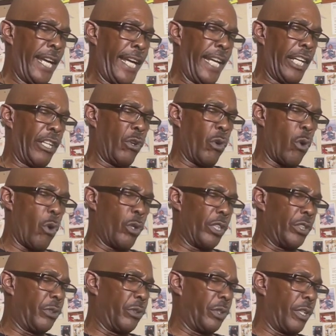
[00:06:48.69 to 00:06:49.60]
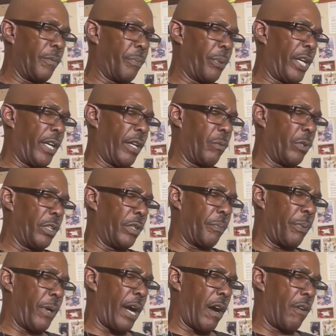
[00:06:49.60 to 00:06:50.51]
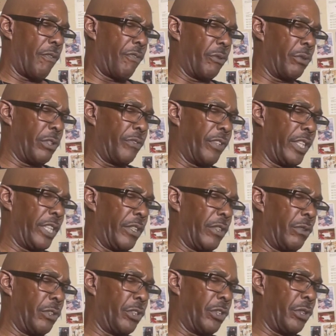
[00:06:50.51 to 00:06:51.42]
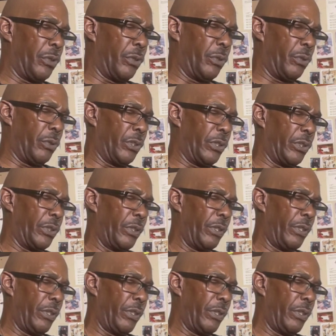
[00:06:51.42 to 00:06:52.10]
in order to compare with the powerful Levitical Jews.